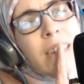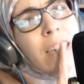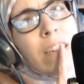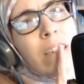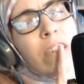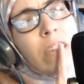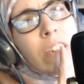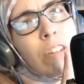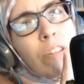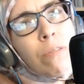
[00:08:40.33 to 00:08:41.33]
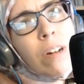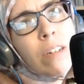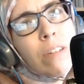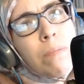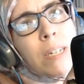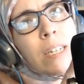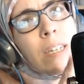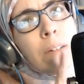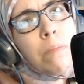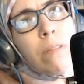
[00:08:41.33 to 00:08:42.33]
Isn't Gina Carano making
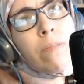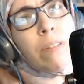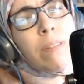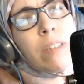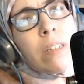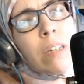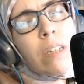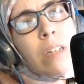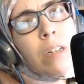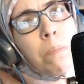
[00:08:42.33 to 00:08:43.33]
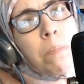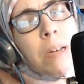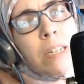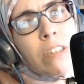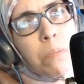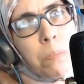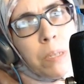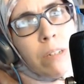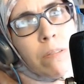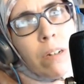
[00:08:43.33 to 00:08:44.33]
a movie with Ben
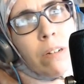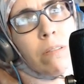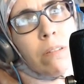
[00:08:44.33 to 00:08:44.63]
Shapiro?